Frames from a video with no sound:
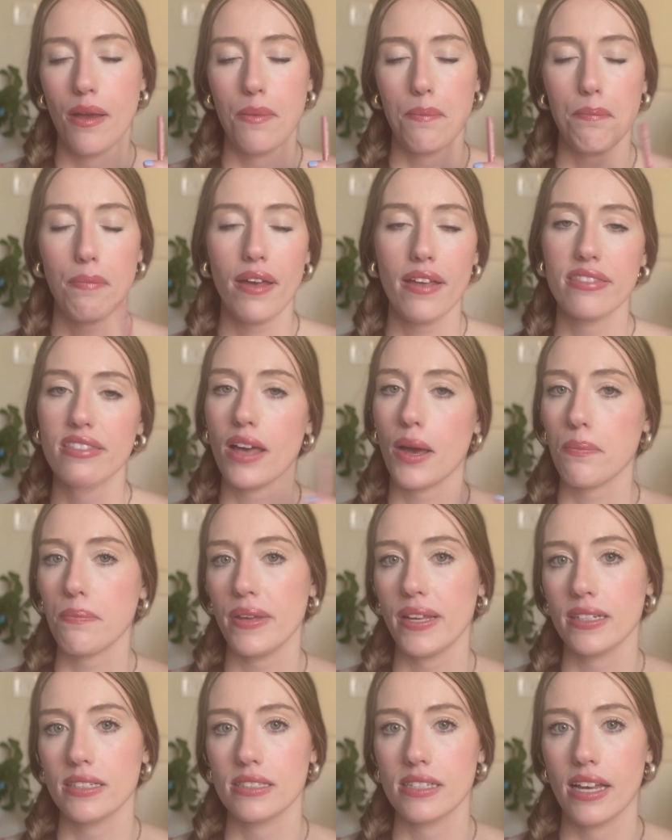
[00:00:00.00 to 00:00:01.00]
But that
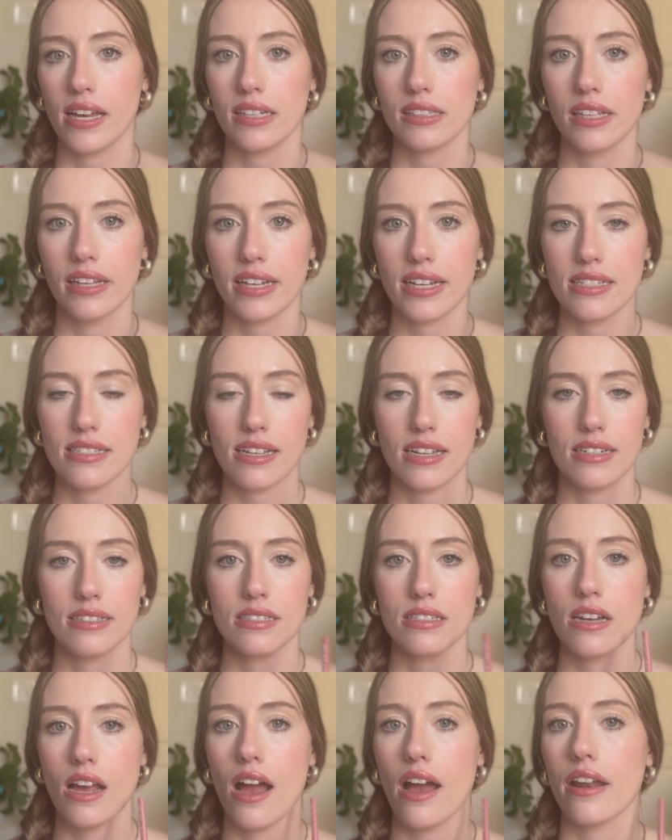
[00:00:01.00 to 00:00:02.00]
being said, like I said,
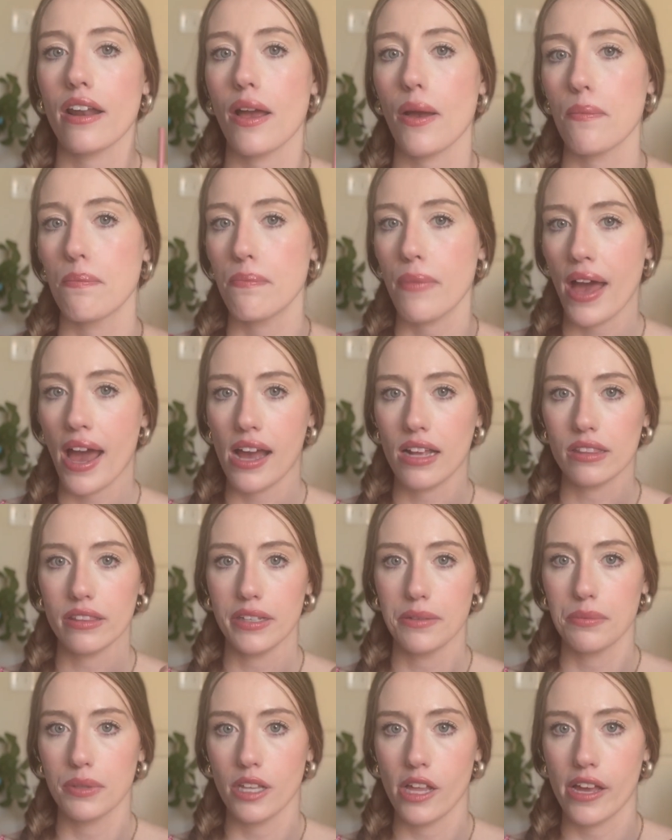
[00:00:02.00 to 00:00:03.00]
it's not a bad
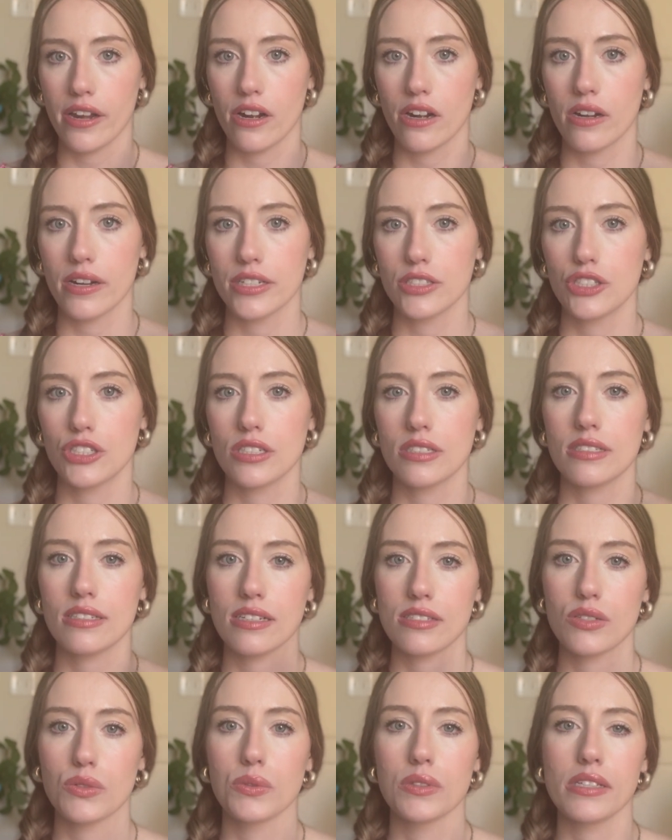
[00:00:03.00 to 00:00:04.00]
lip liner. It just
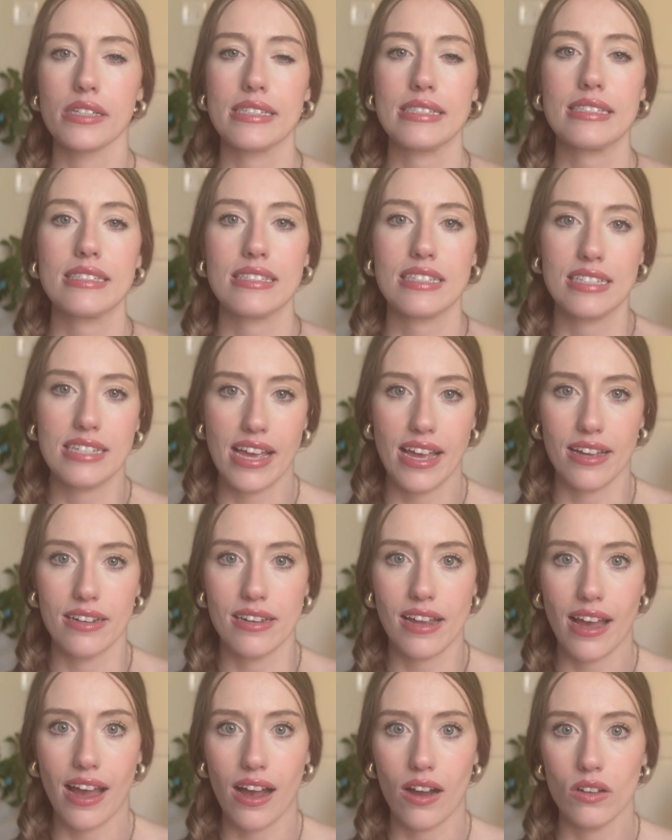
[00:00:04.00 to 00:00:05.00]
doesn't really stand
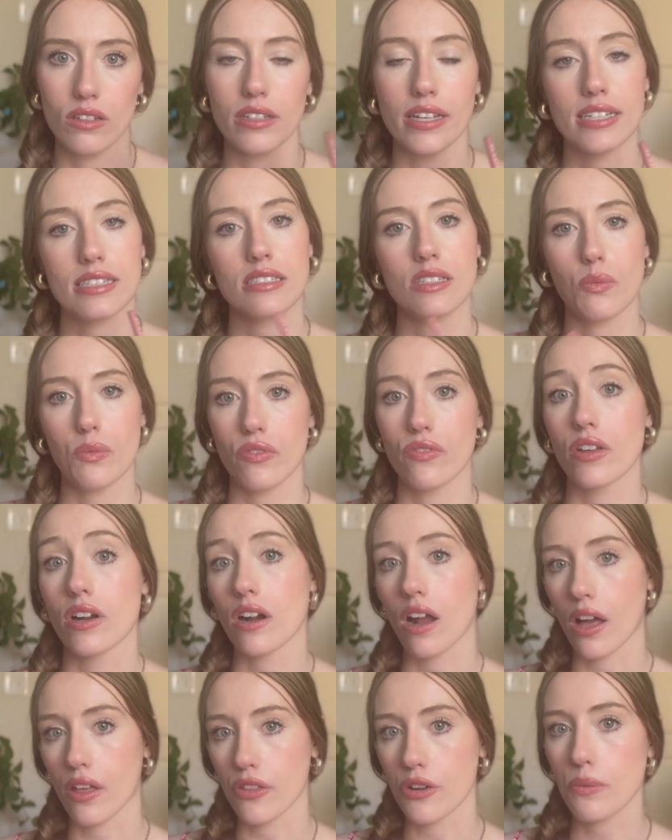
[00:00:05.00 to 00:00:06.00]
out like some of their
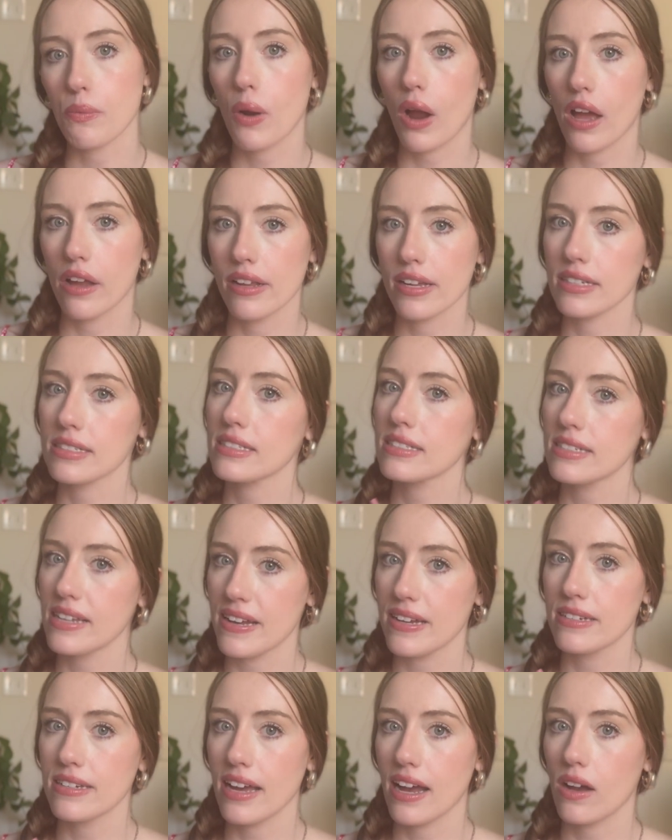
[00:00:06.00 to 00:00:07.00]
other products
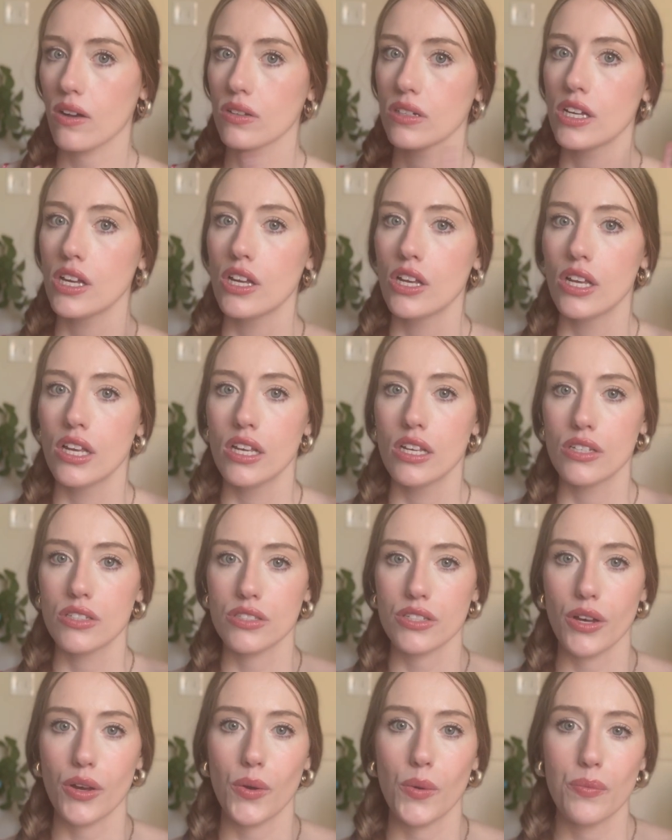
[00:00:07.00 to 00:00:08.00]
stand out.
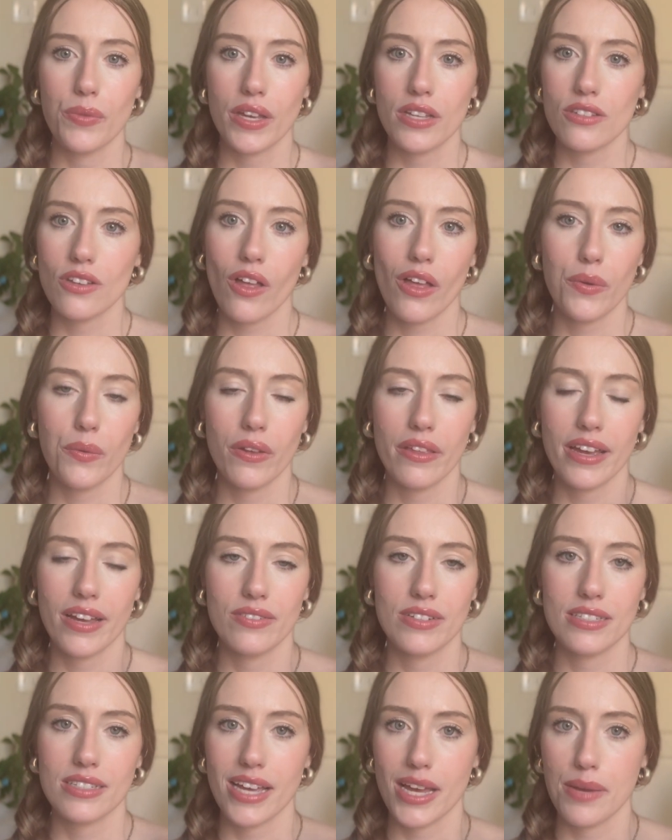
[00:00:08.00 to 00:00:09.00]
So that's all I really had
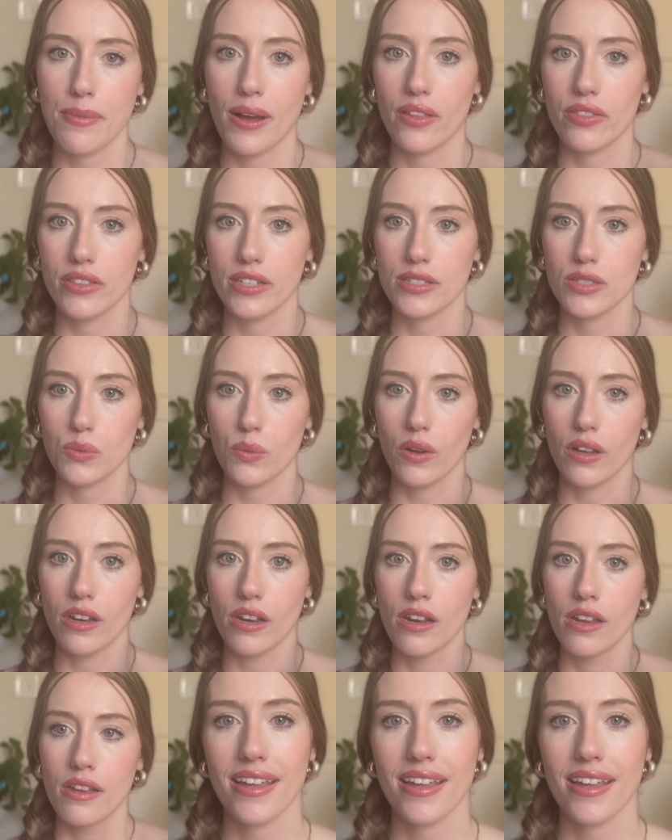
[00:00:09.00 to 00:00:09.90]
to say about this one.